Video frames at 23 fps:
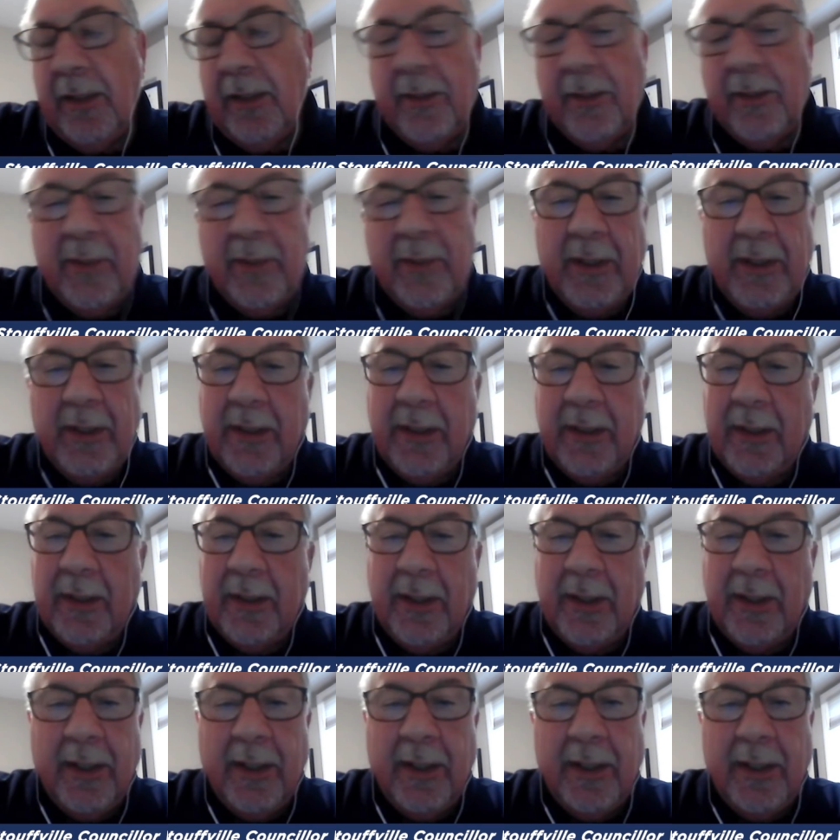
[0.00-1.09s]

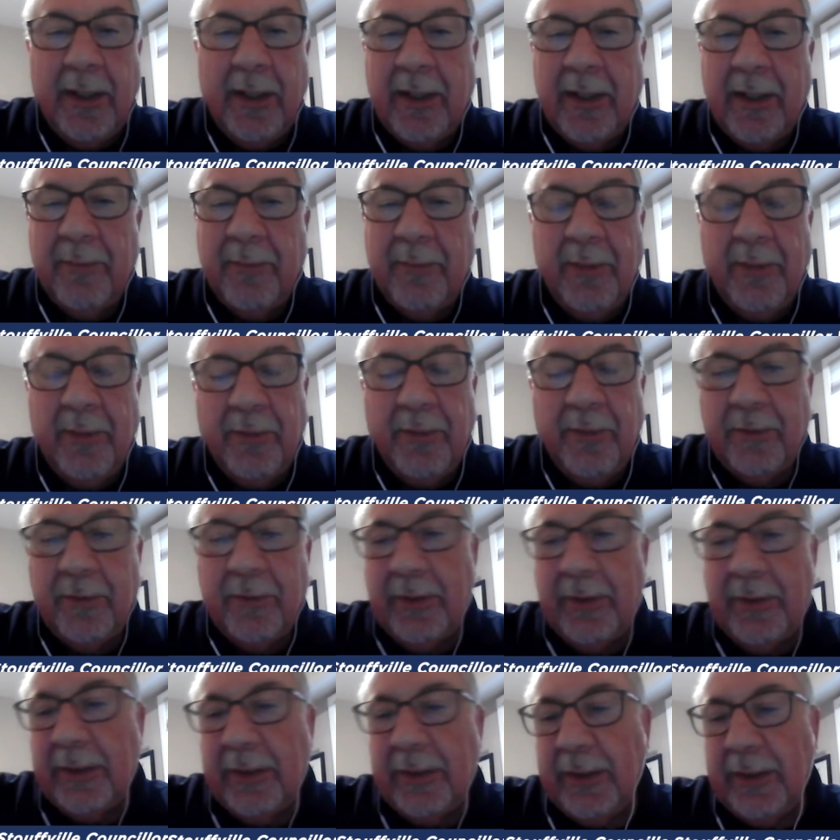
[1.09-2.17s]
Yeah, a lot of
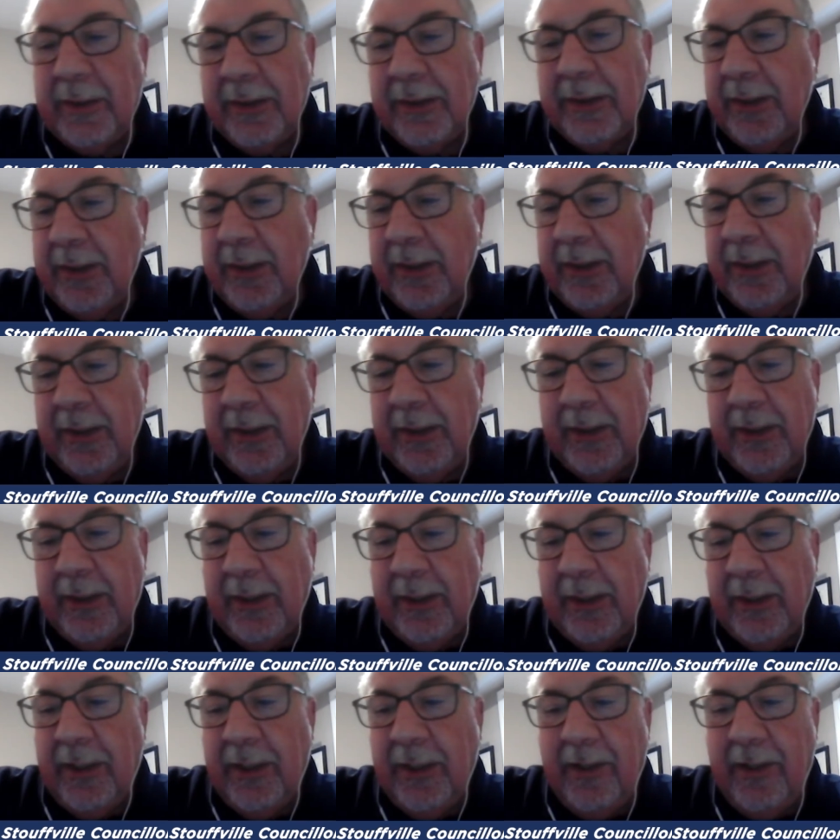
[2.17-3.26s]
people,
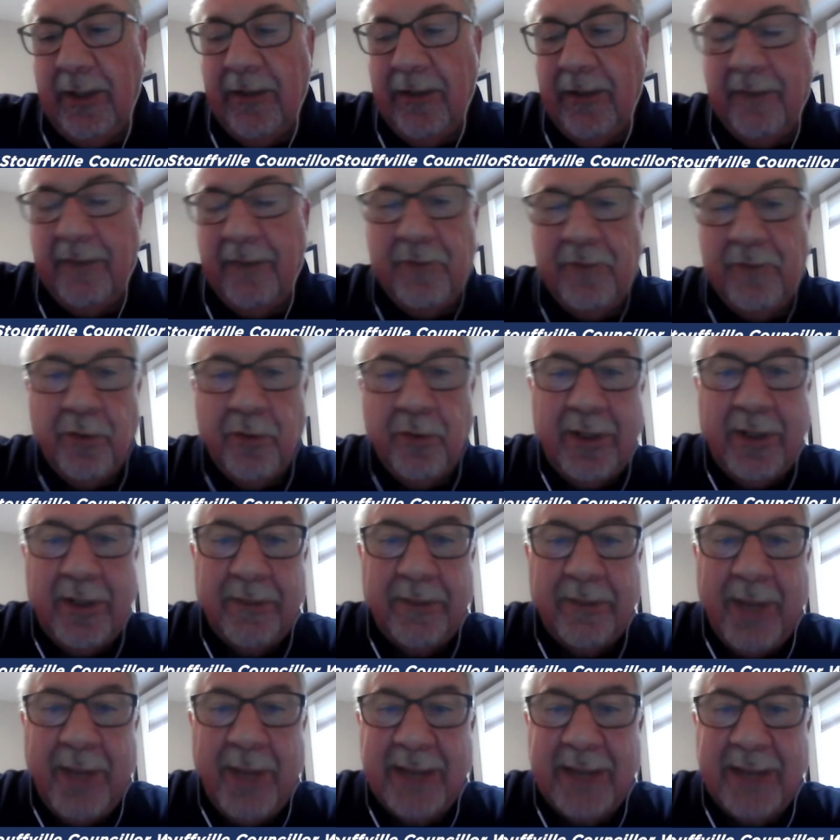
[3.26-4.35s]
if you look at the
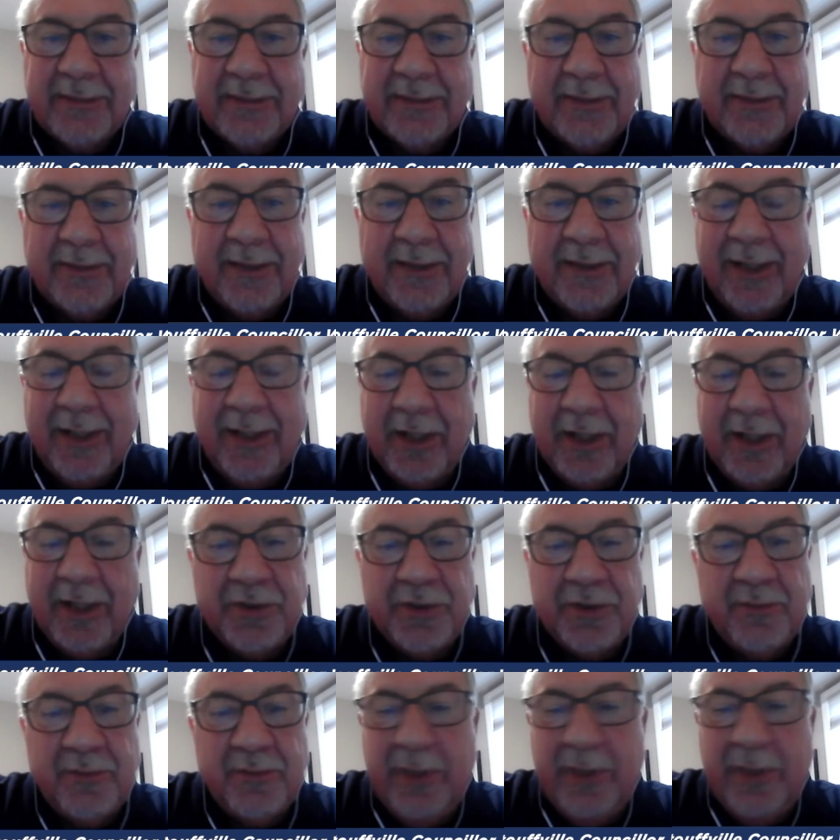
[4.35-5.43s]
past
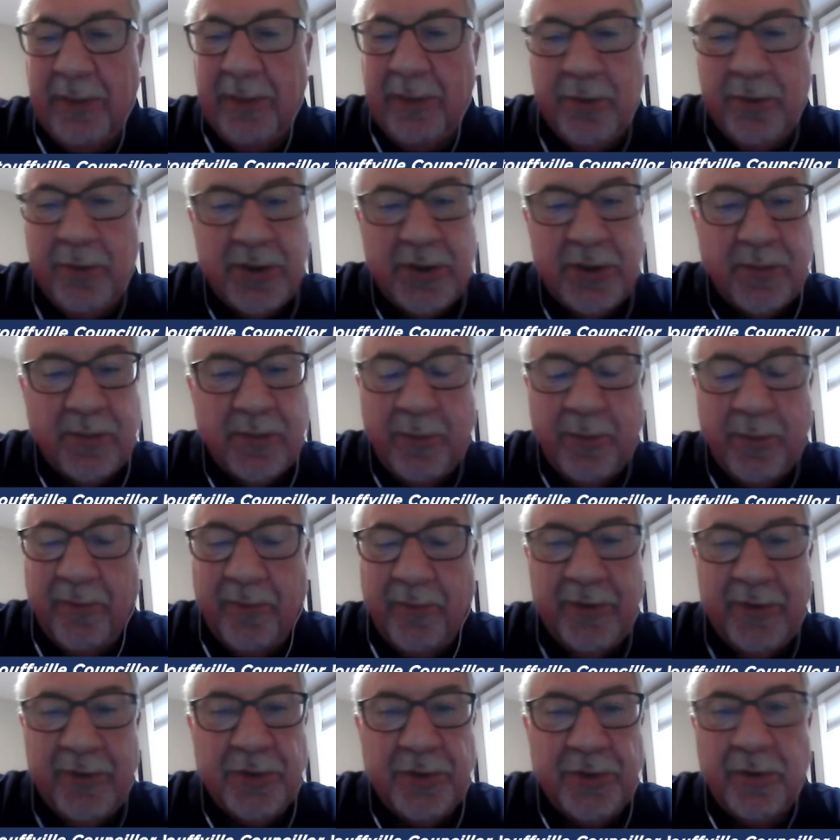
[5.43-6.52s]
elections, being municipal,
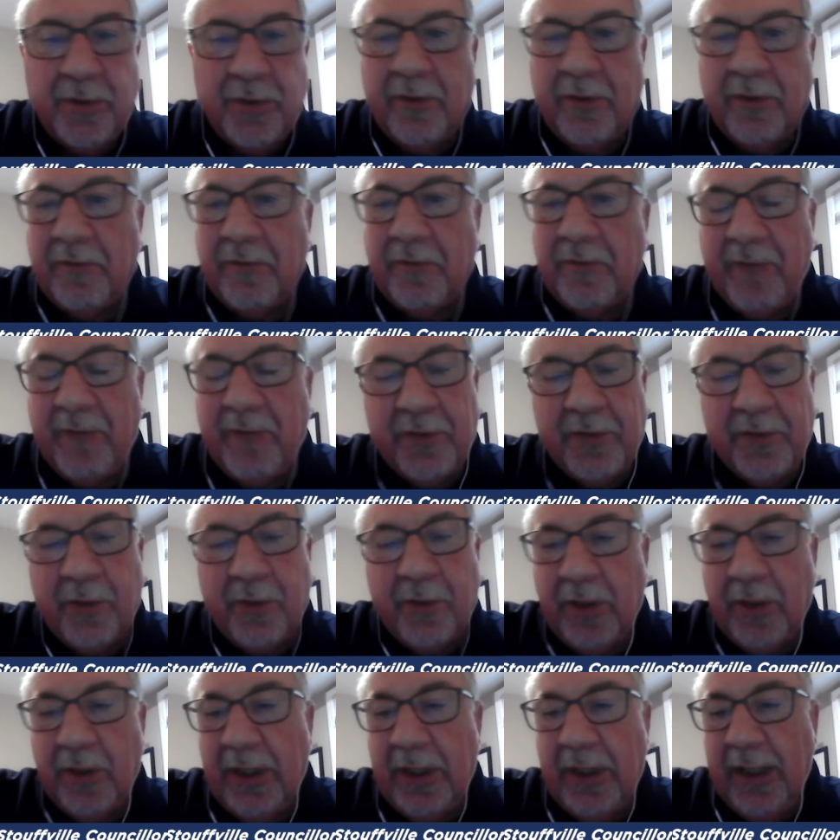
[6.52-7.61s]
provincial, or
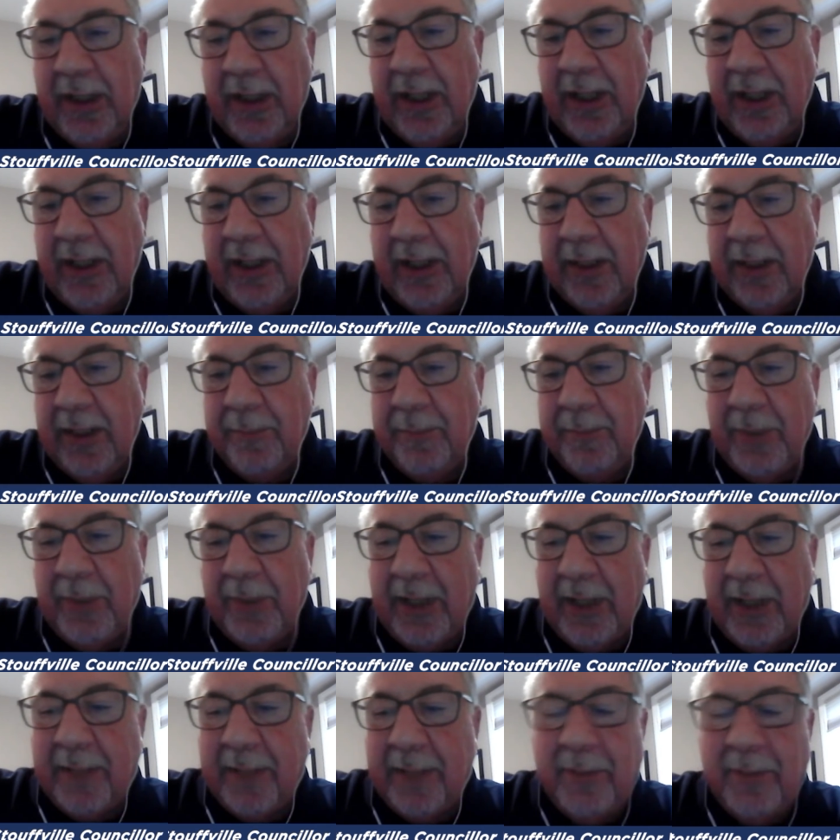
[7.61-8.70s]
federal, a
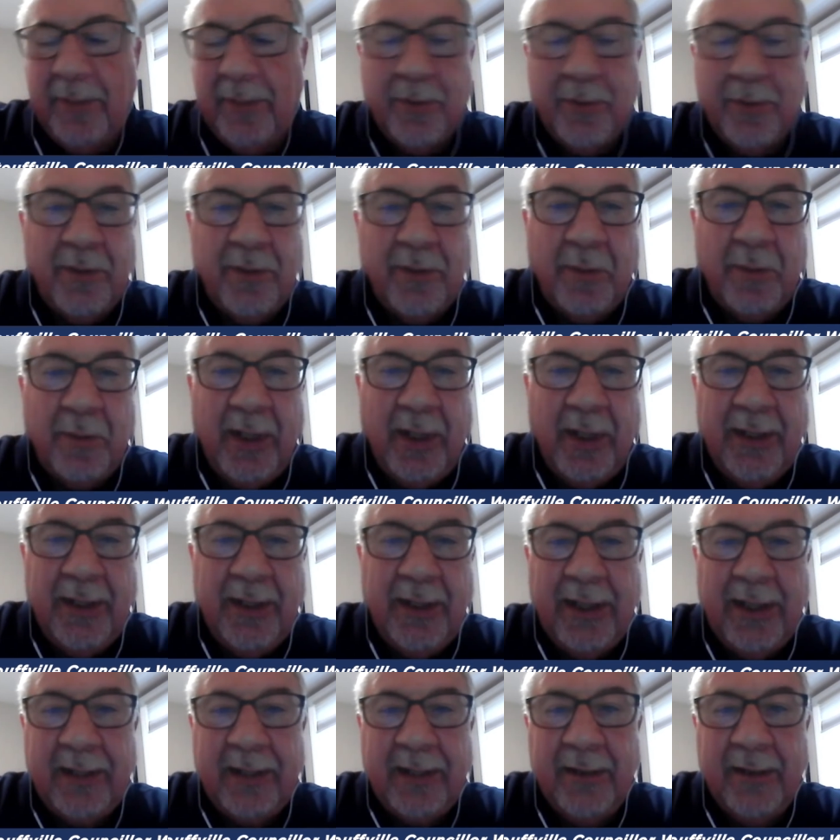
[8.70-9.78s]
lot of people complain
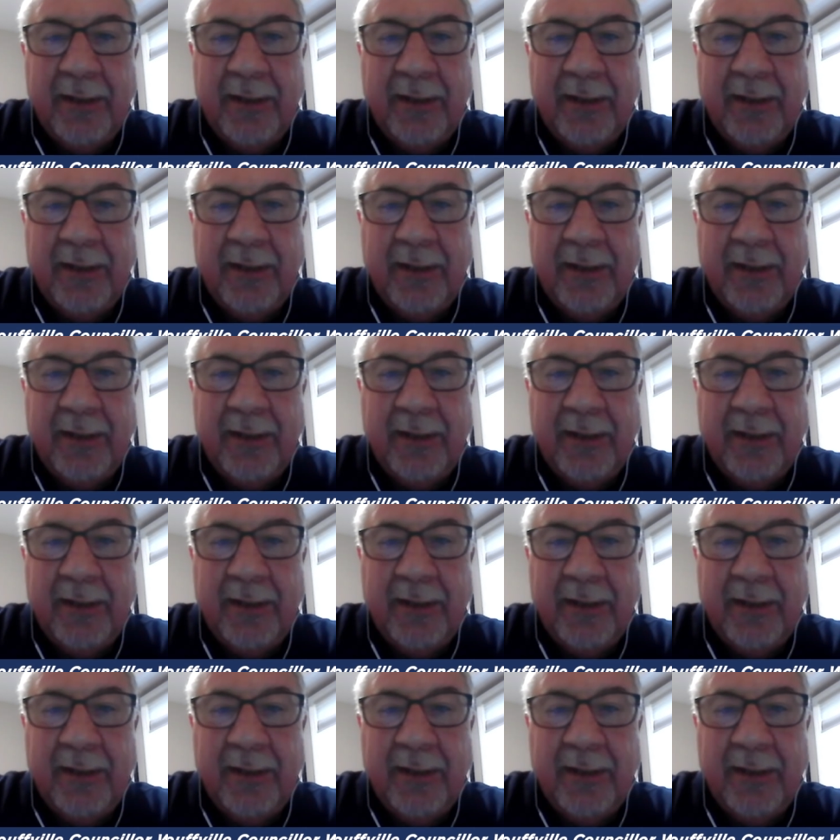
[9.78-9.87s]
that,